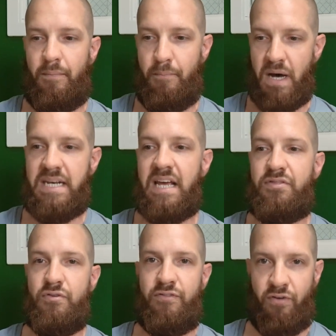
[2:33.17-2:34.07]
Monday
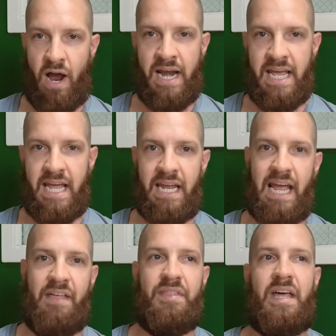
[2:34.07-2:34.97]
through Friday,
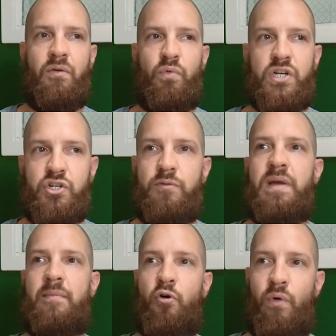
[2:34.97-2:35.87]
and then we should
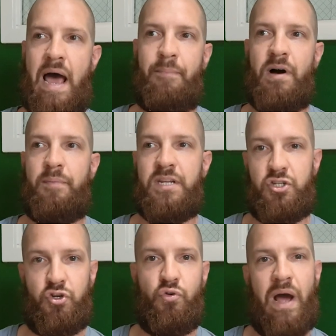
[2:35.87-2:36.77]
be able to wrap up in
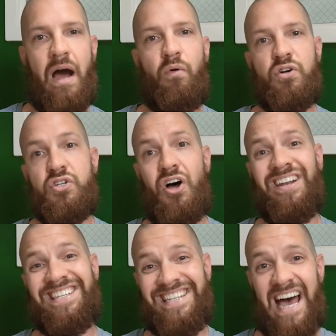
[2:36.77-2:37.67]
2 hours
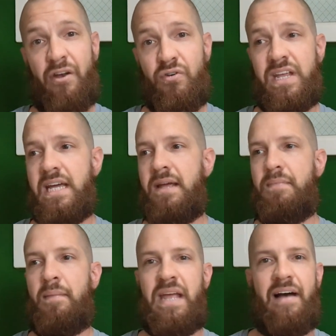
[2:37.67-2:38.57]
on a Saturday,
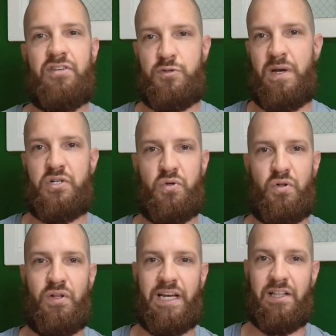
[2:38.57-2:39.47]
maybe have a
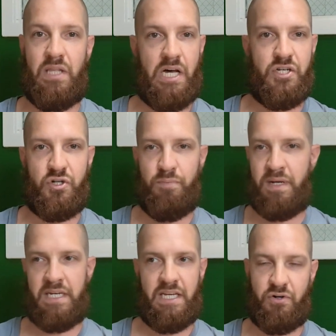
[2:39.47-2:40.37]
special like lunch or
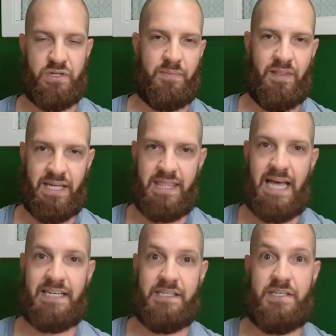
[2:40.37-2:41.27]
picnic or something like
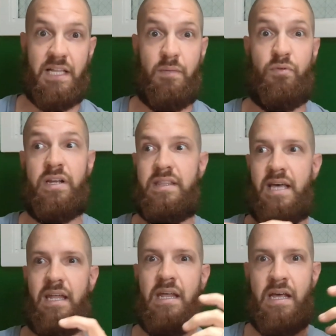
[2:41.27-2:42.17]
that to celebrate
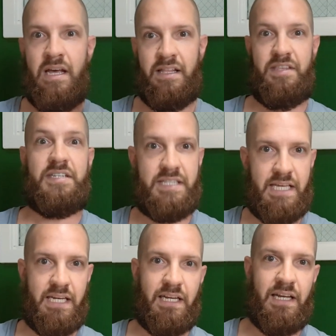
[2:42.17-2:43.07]
that this
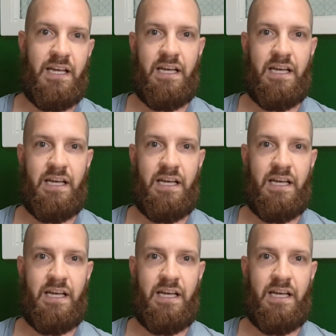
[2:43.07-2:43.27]
thing